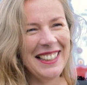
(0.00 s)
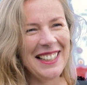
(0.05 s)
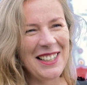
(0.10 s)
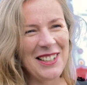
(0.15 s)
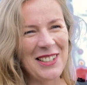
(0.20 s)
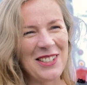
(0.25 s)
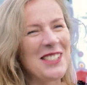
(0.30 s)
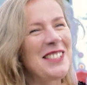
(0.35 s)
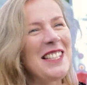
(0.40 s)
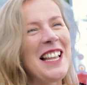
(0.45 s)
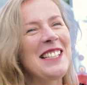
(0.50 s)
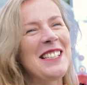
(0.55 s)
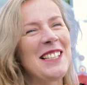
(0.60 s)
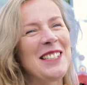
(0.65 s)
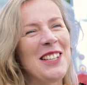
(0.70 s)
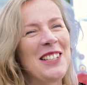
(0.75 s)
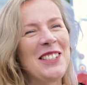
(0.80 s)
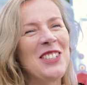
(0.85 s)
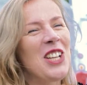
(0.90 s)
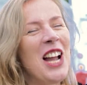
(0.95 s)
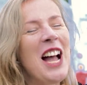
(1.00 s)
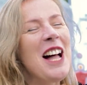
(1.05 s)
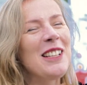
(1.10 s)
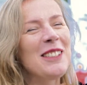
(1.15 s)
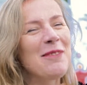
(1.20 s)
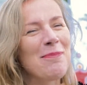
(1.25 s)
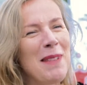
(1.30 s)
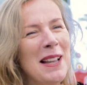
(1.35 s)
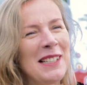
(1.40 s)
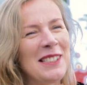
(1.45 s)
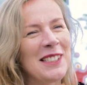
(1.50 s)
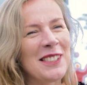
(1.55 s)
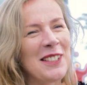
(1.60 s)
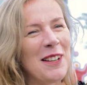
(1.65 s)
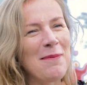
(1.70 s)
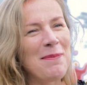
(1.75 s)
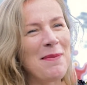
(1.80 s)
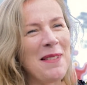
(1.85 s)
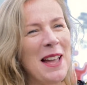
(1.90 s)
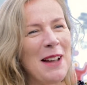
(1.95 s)
because a child messes
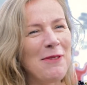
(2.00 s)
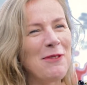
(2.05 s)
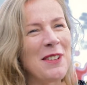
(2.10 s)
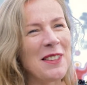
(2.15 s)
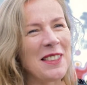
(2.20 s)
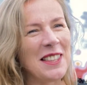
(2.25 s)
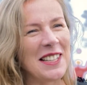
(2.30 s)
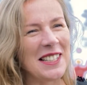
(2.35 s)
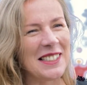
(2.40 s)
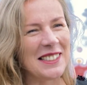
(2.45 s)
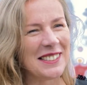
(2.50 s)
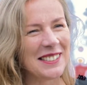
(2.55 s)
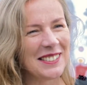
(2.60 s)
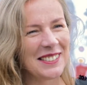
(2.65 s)
up everything.